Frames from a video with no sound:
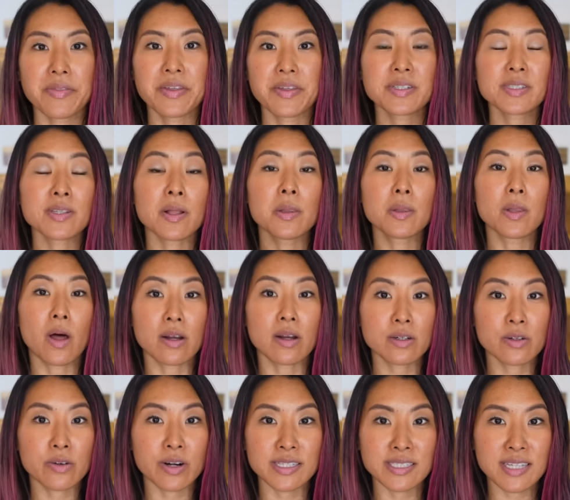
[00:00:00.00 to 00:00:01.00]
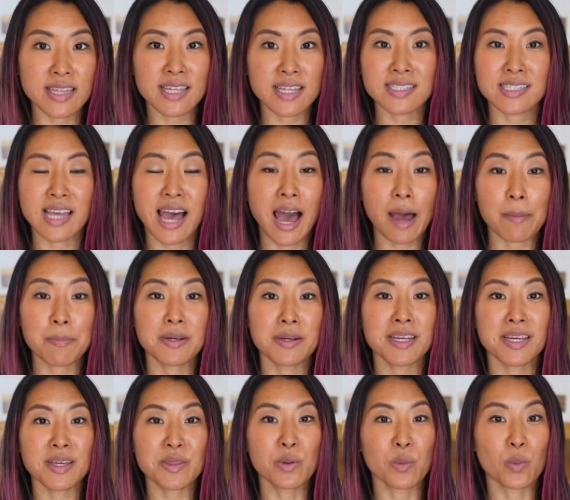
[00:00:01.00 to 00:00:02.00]
There's a lot of crazy things
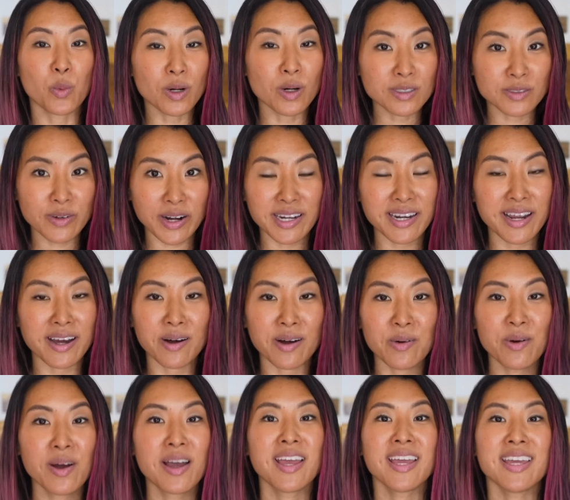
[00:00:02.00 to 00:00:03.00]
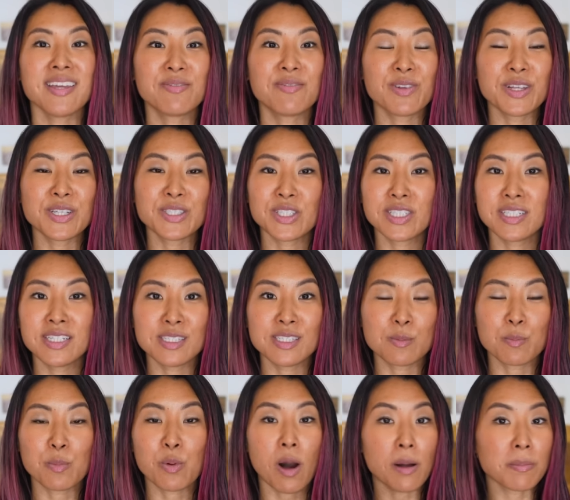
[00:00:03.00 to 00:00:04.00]
happening in the world right now. Inflation is
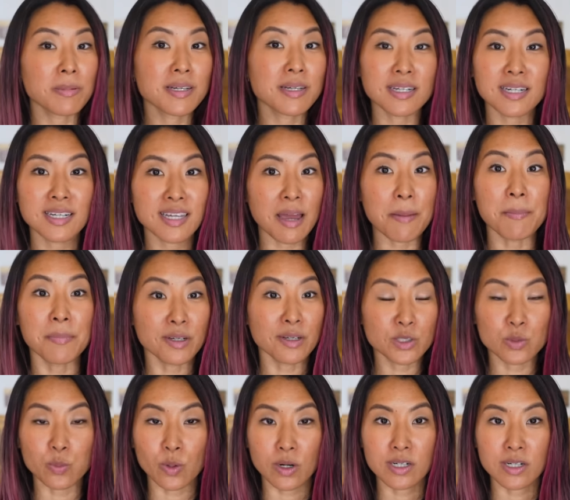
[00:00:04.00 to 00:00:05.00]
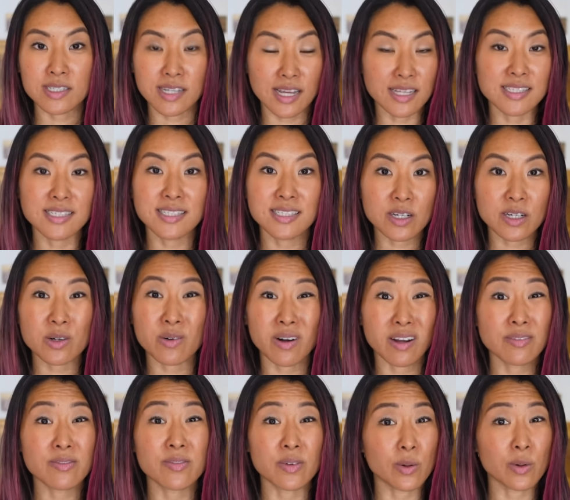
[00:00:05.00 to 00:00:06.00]
probably gonna get much worse and stick
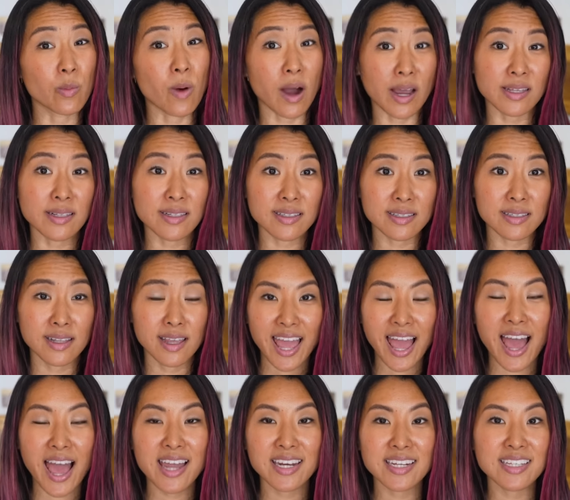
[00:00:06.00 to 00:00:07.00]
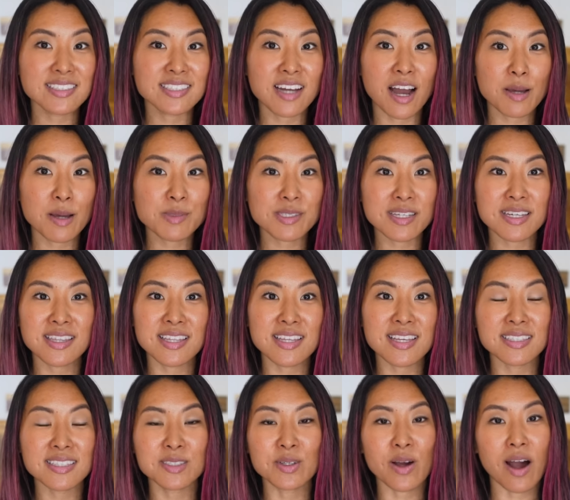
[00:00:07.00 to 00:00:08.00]
around for a while. And in times like
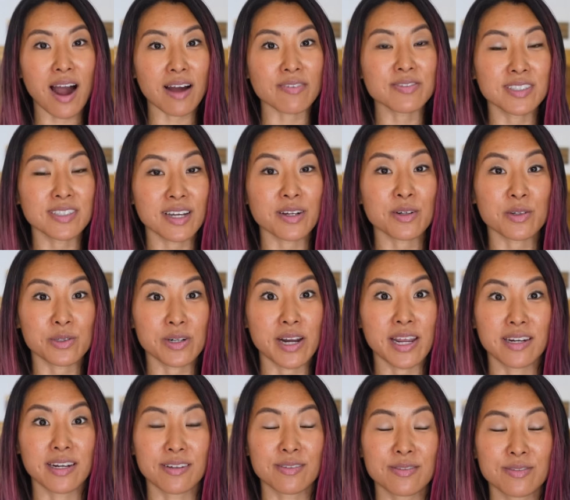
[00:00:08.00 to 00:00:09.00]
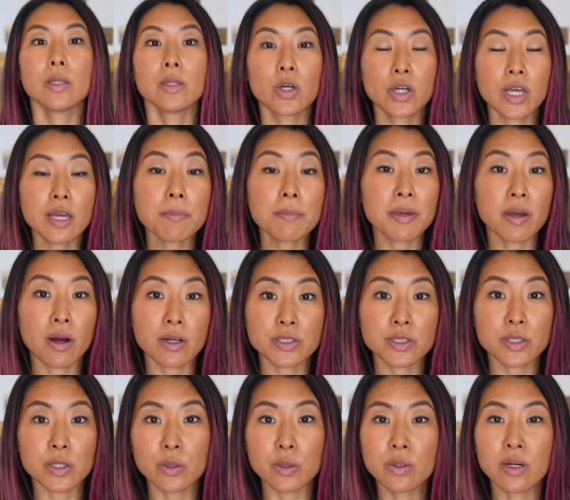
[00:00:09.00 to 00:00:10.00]
these, you have to get creative. Looking beyond
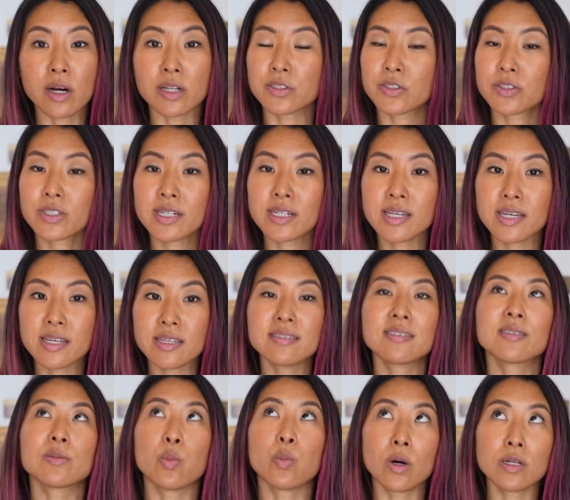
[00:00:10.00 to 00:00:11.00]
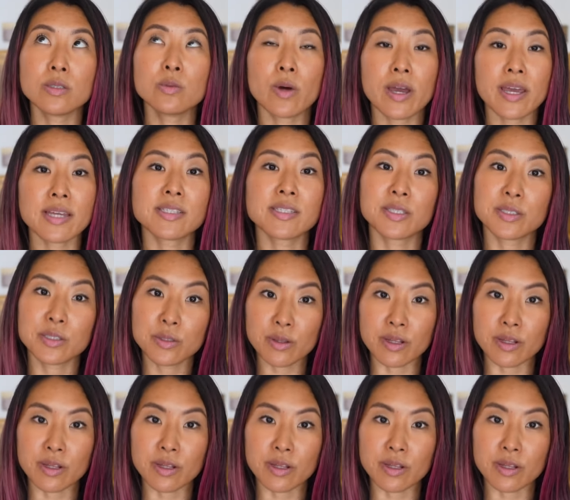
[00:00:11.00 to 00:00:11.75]
your own country is one way to do